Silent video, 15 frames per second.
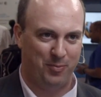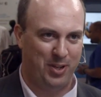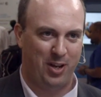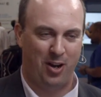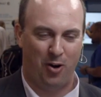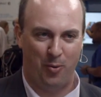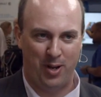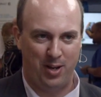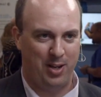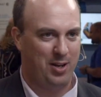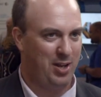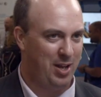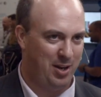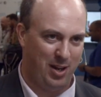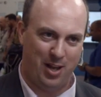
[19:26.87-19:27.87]

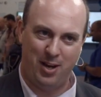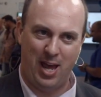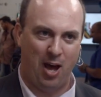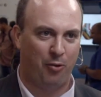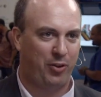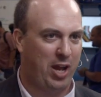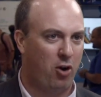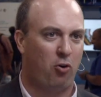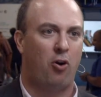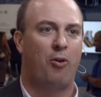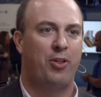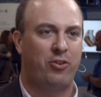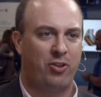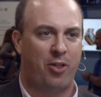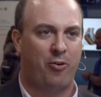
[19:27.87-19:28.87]
in healthcare, all
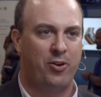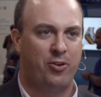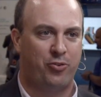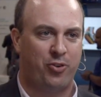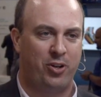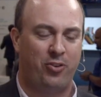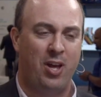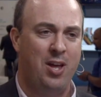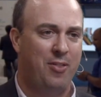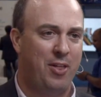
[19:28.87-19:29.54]
these other industries